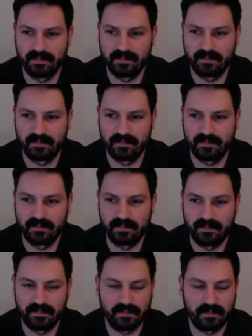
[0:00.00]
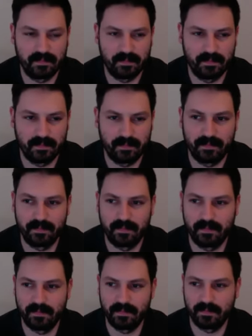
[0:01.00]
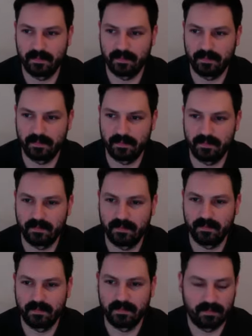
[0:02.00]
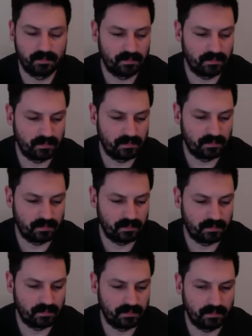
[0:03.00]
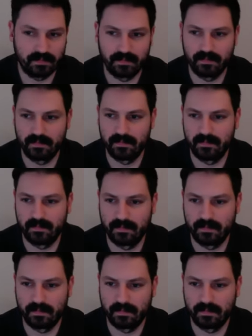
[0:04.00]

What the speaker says: [no speech]